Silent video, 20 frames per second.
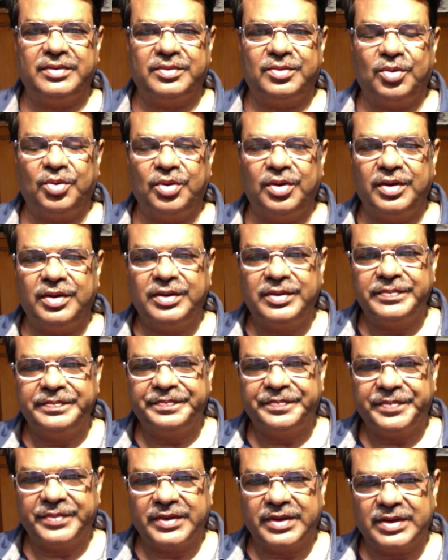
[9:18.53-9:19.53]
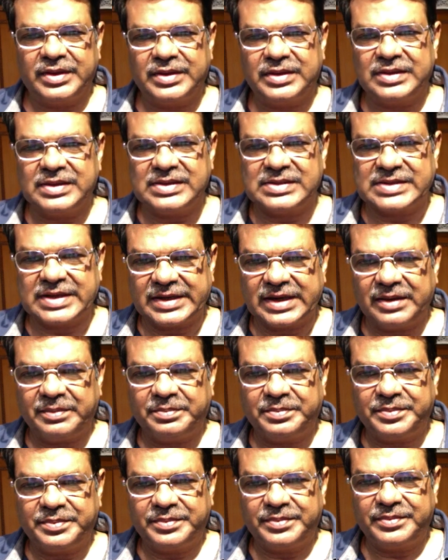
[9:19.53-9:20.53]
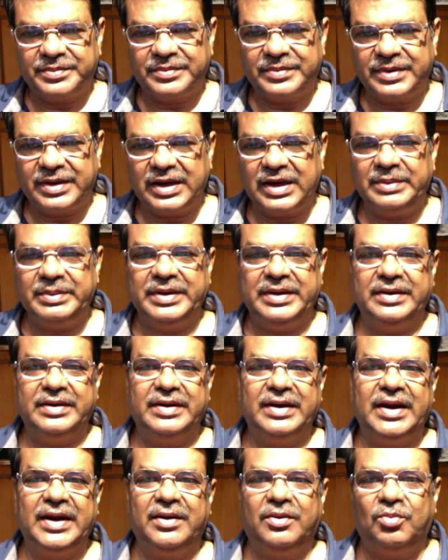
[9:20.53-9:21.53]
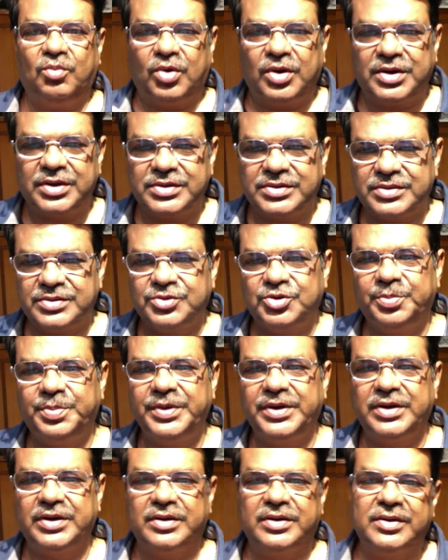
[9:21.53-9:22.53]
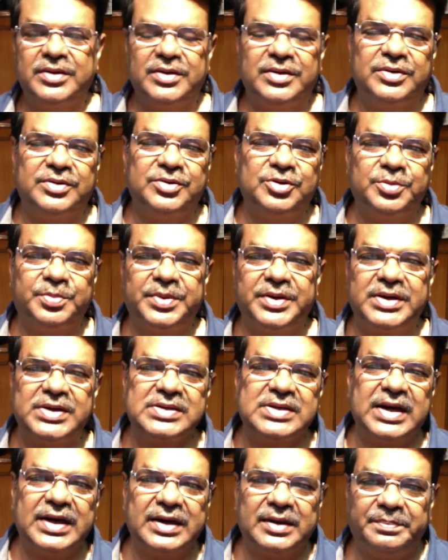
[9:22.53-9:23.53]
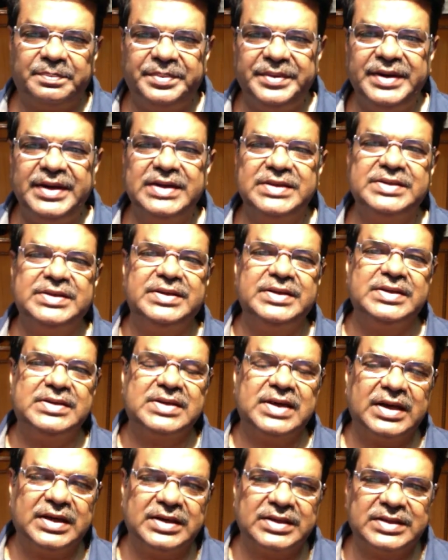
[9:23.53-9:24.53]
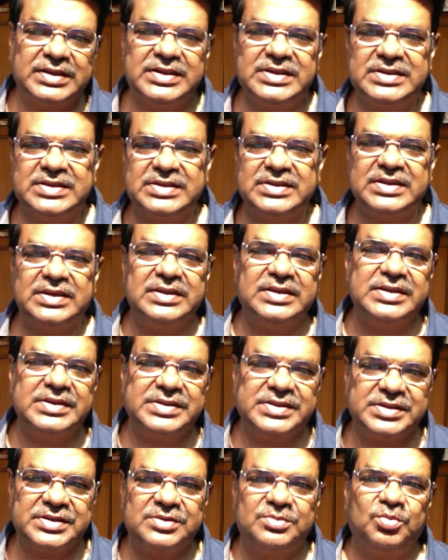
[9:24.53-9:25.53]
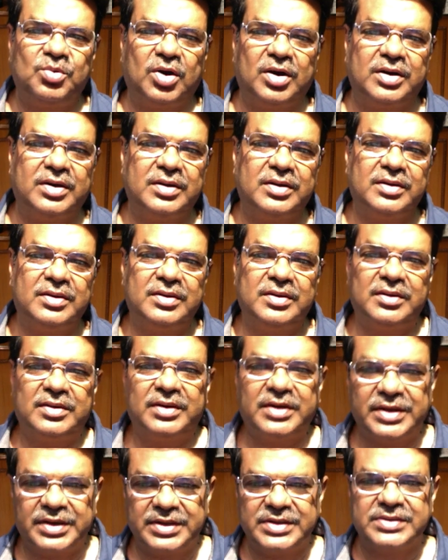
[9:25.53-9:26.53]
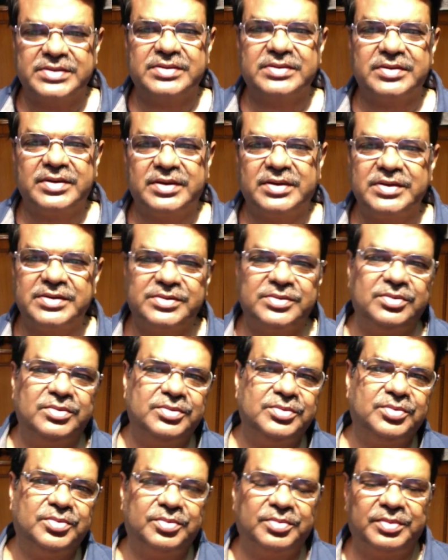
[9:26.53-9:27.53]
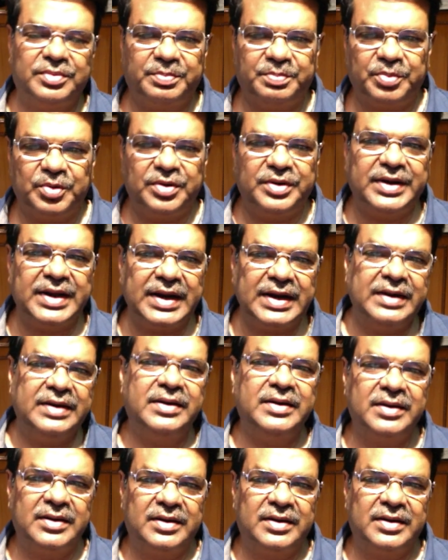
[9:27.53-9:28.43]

whole setup. And what is Jupiter? Jupiter is like a PhD. It's like a thesis. And thesis is what? It is you put 10